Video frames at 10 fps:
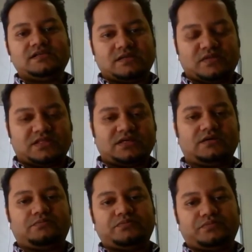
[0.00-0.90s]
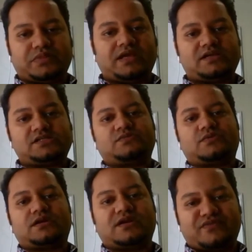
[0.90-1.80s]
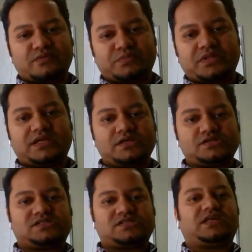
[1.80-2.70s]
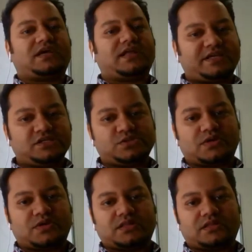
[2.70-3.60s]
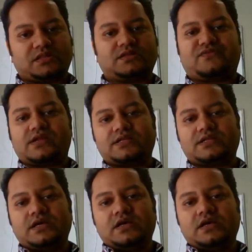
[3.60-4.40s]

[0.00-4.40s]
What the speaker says: some of the players were different players, or some of the connections were a little different.